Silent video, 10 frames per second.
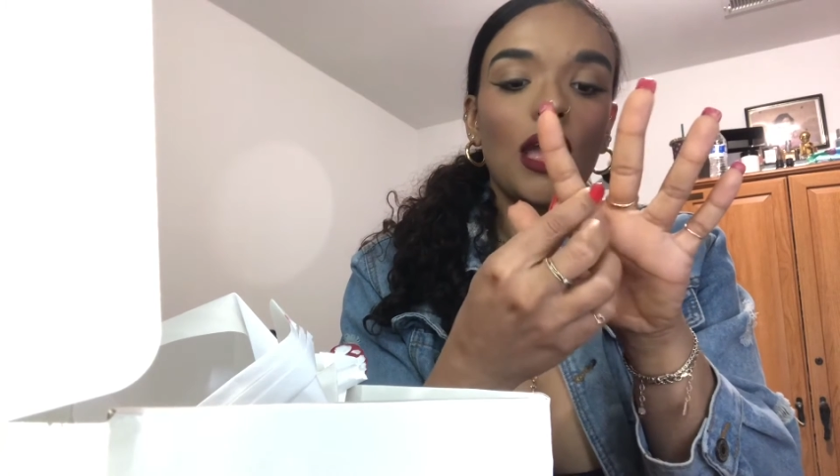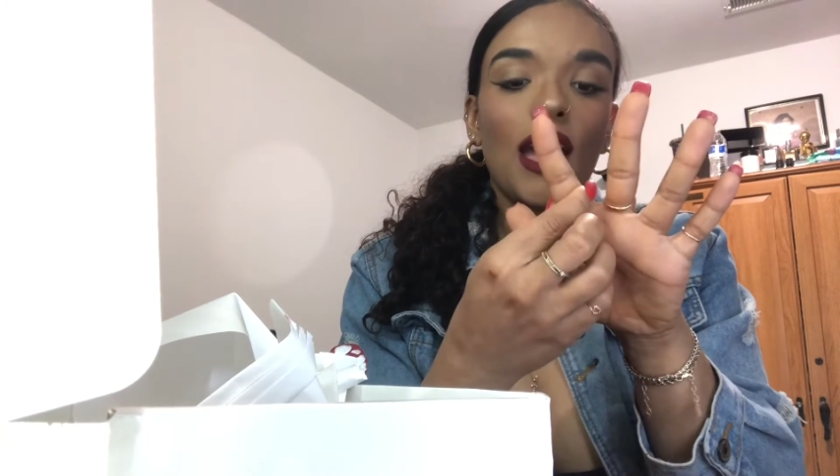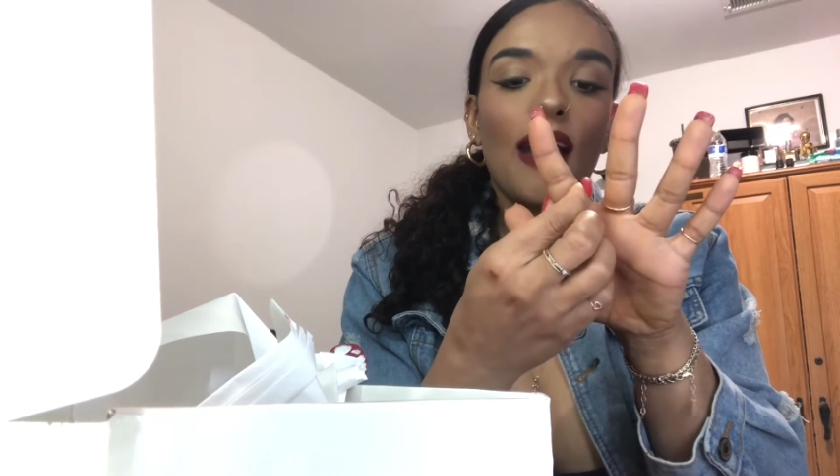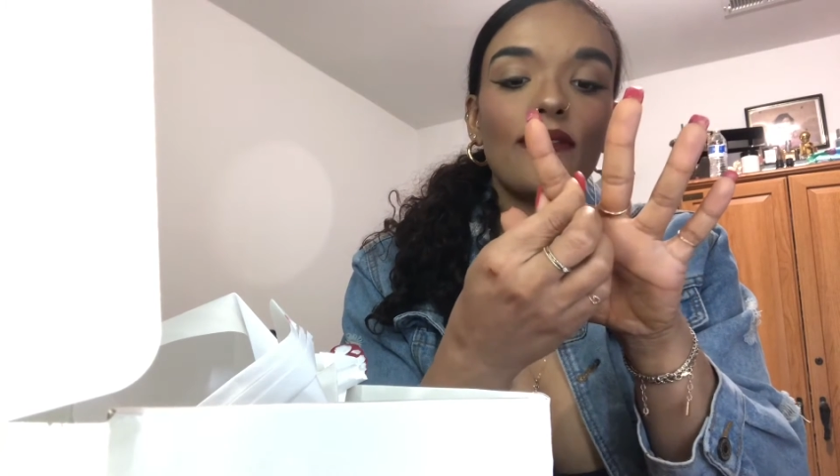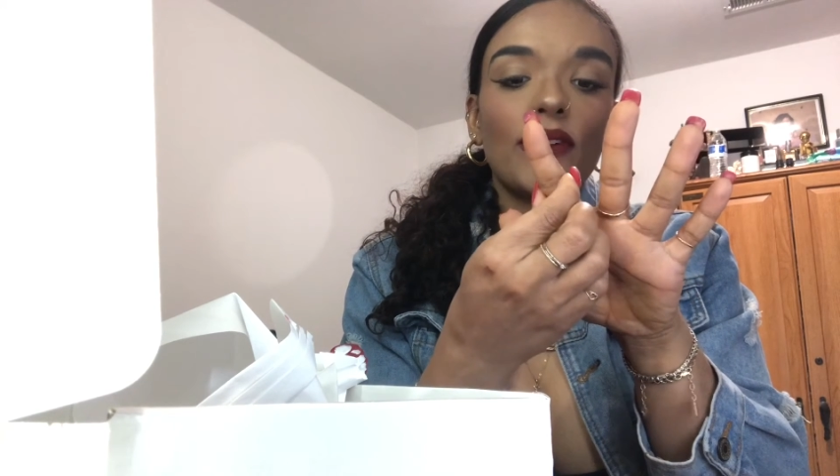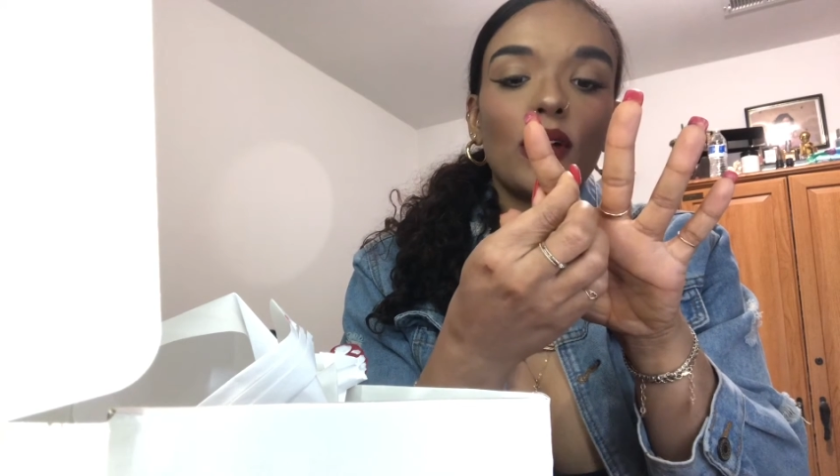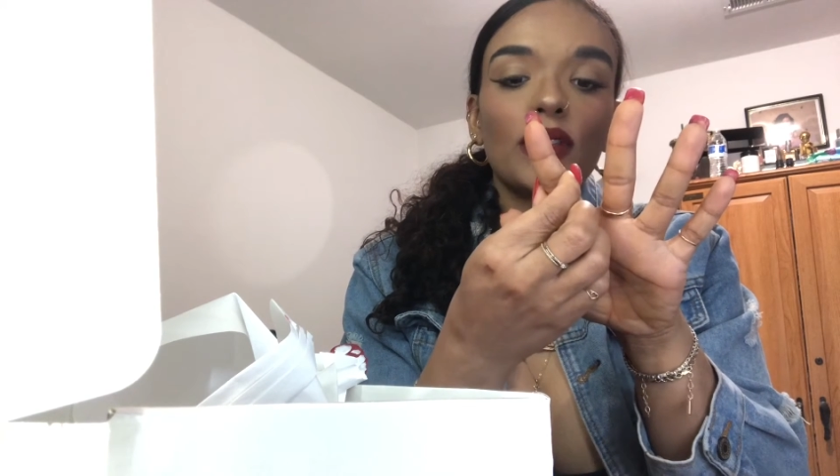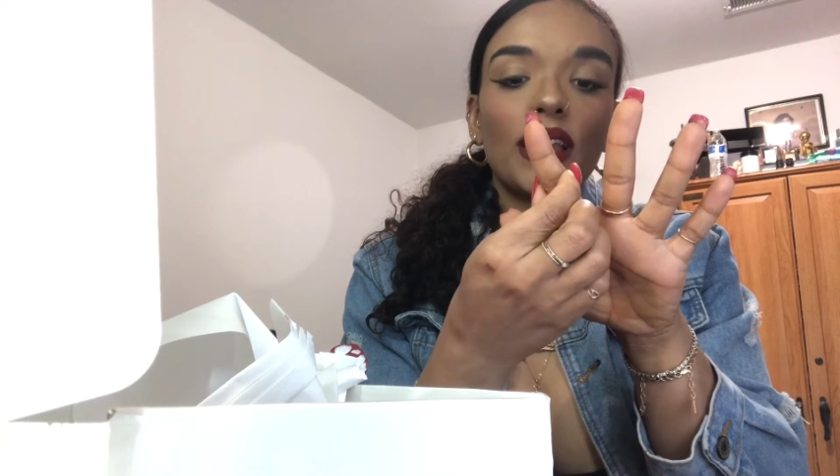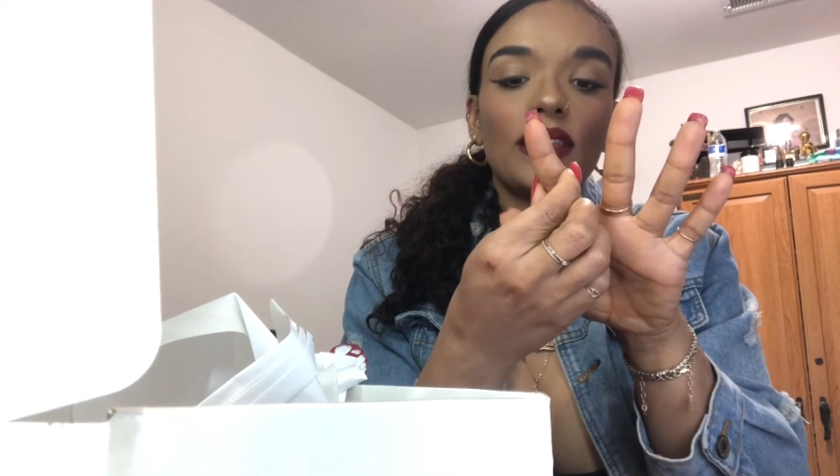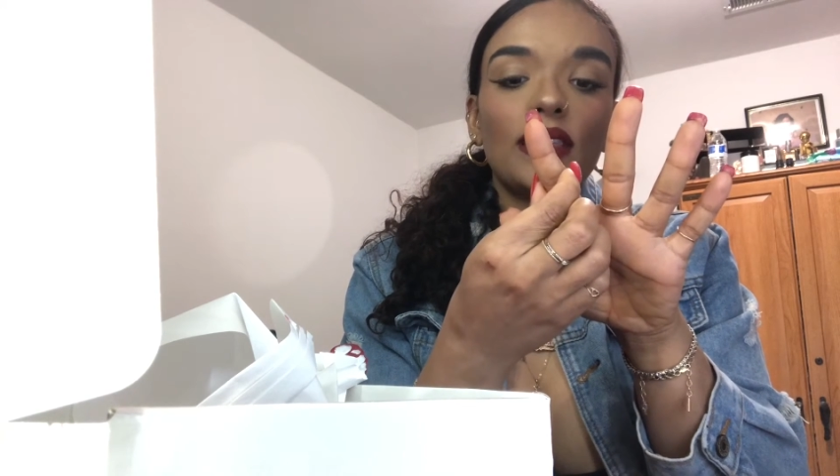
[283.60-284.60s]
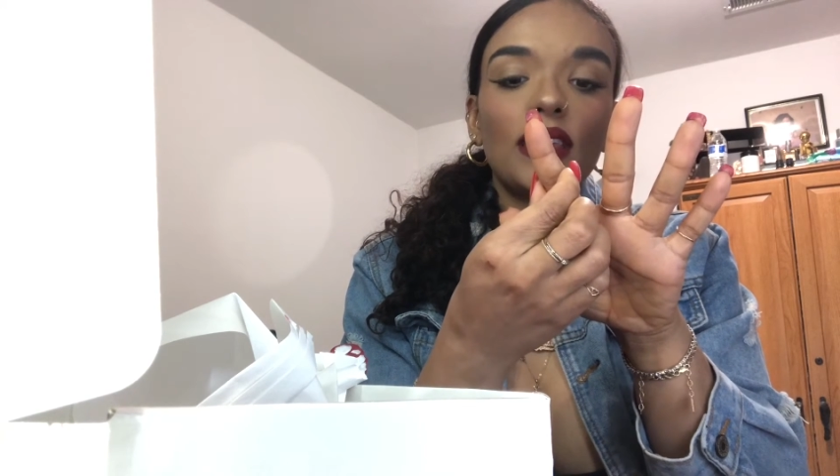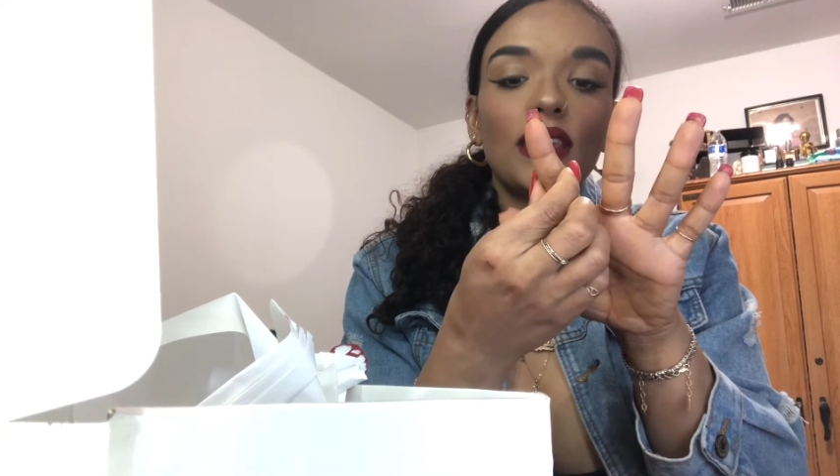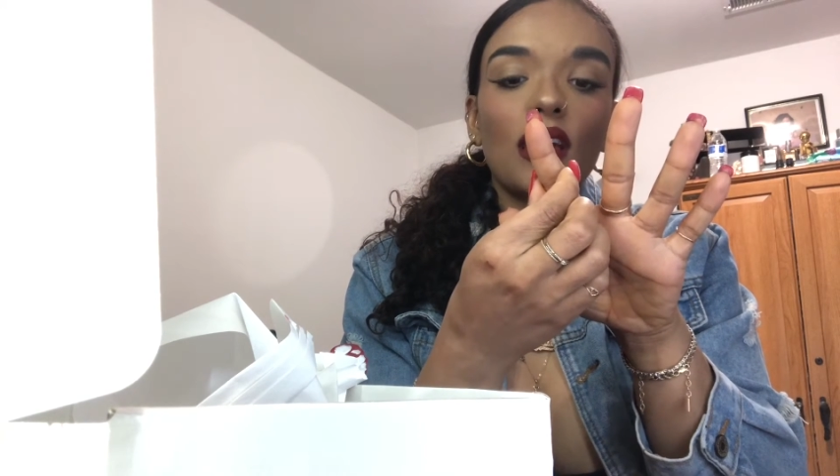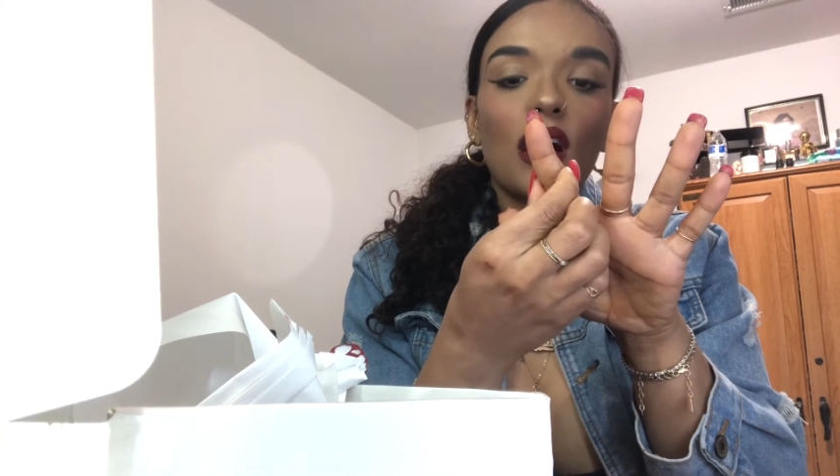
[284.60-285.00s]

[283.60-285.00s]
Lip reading: I felt like the